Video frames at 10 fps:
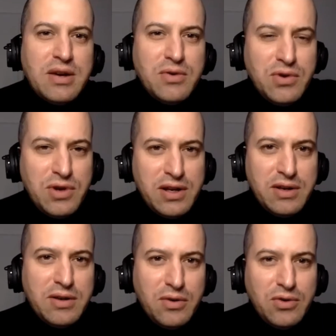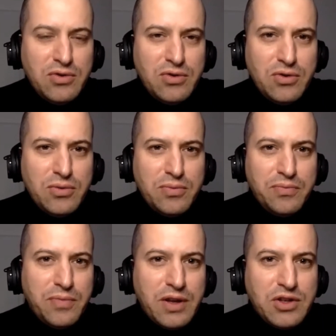That's how you can also
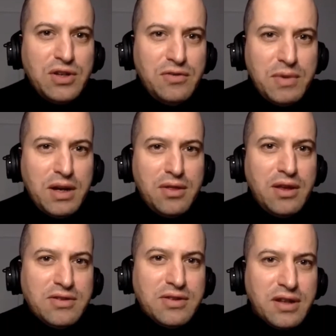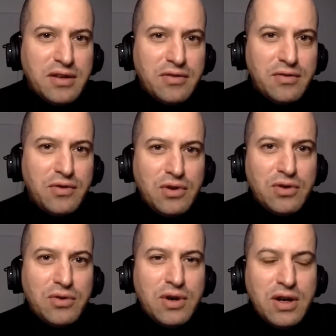achieve many things in life. If
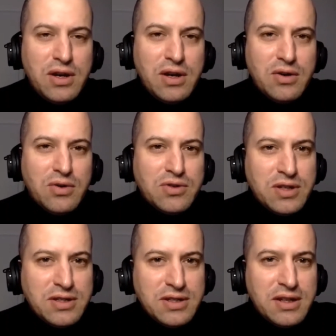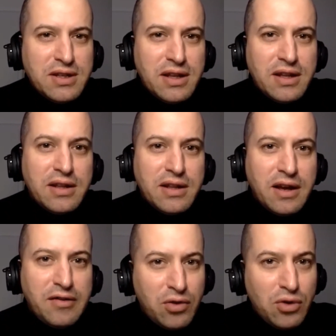you're consistent and
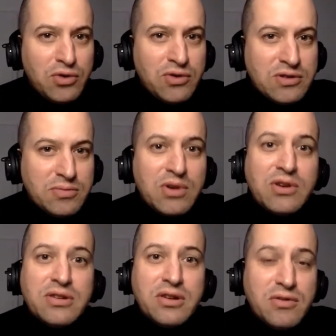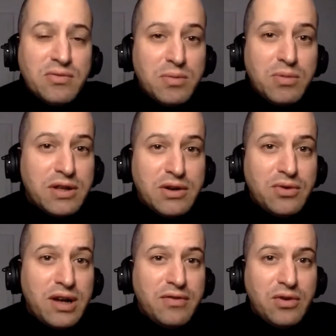have goals, because a lot of people, they
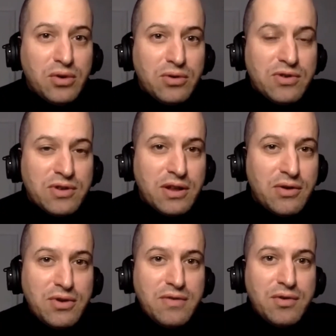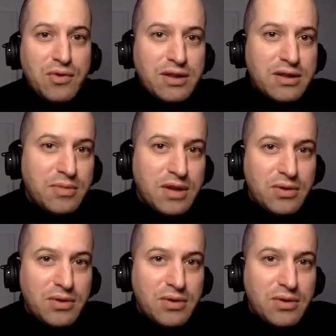don't have goals. They don't even write